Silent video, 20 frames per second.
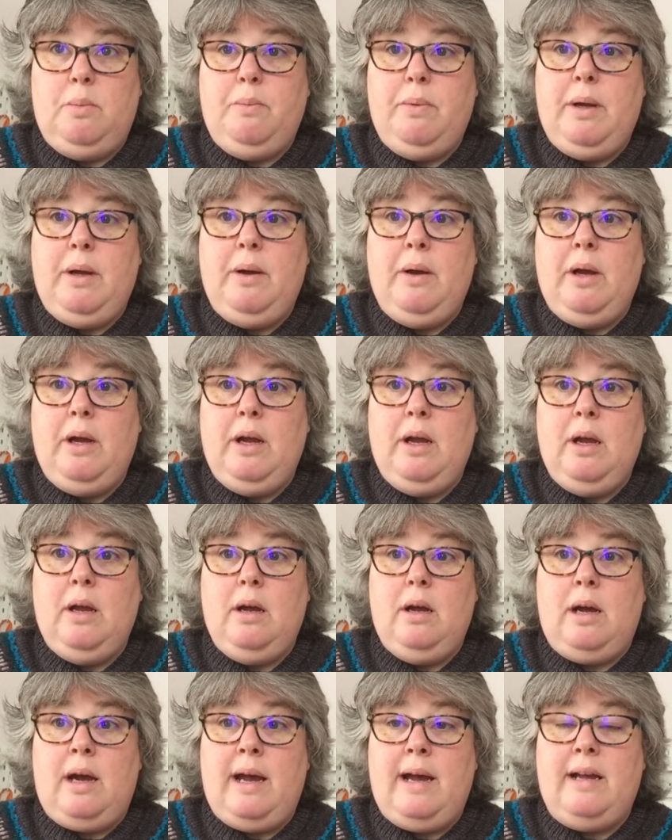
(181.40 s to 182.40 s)
we
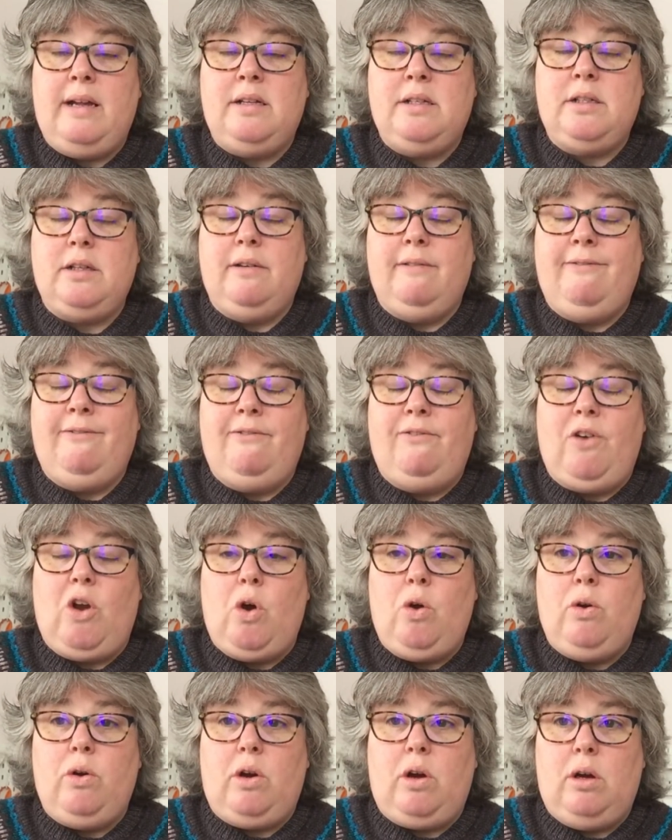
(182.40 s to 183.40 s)
had
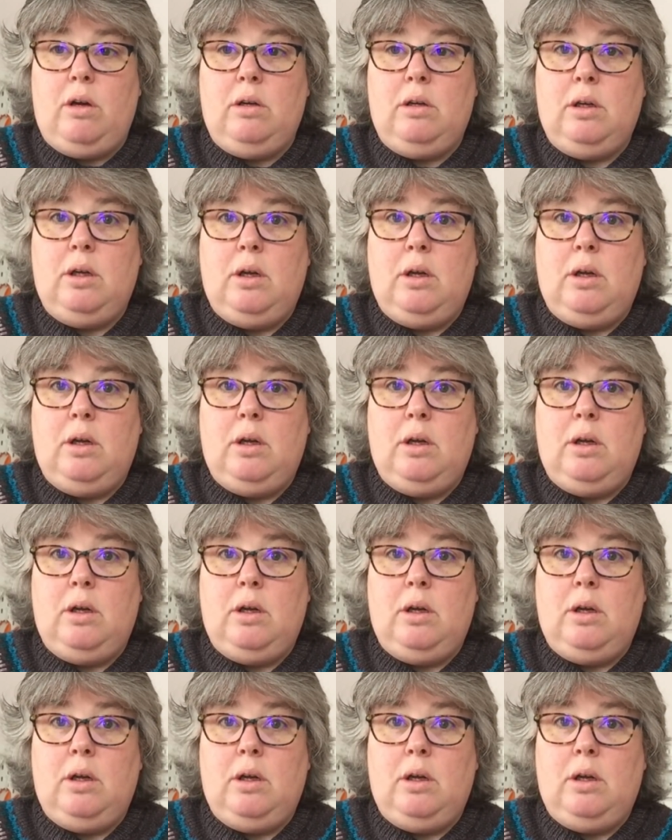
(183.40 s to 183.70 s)
Flock,